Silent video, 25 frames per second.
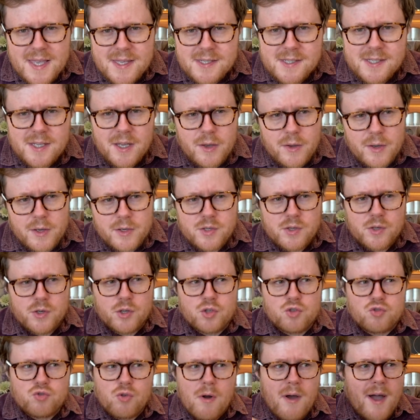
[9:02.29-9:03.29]
So I sort of
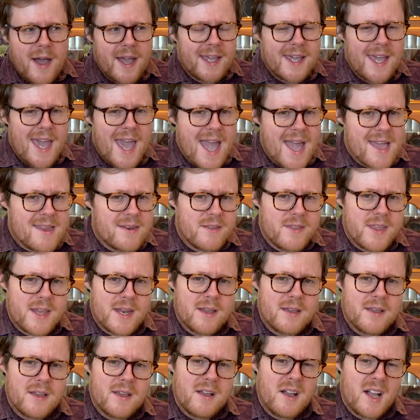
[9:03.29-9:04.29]
try again, and then
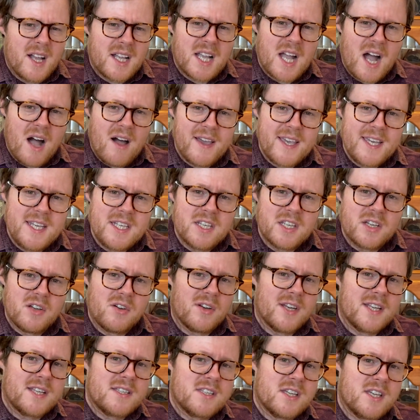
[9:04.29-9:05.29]
I kind of
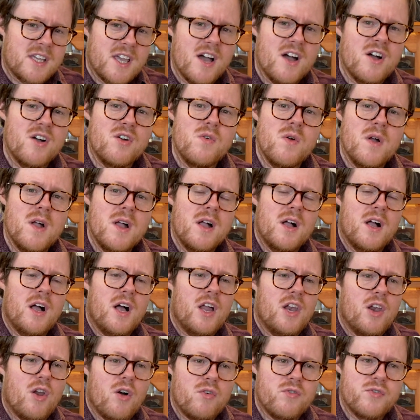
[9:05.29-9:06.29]
got it to go
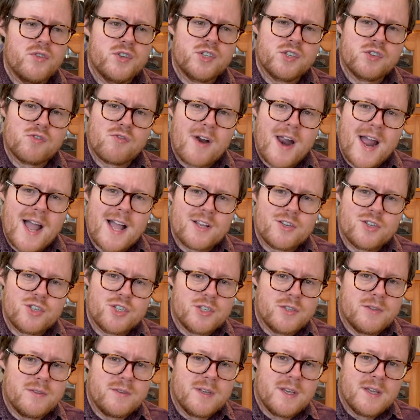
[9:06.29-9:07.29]
along the scratch,
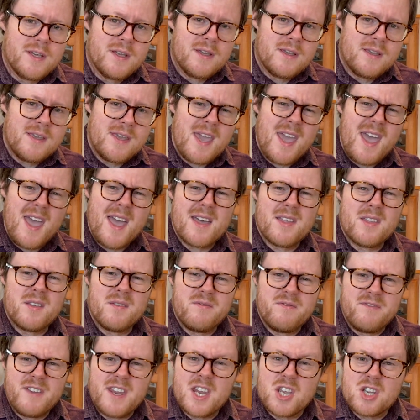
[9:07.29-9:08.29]
and yeah, the
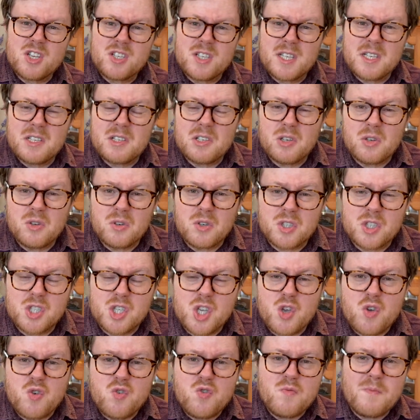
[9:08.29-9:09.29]
finish didn't look
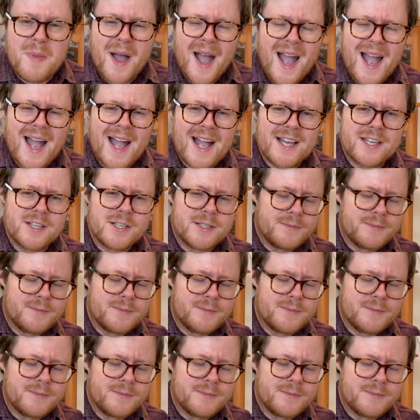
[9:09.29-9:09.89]
too bad.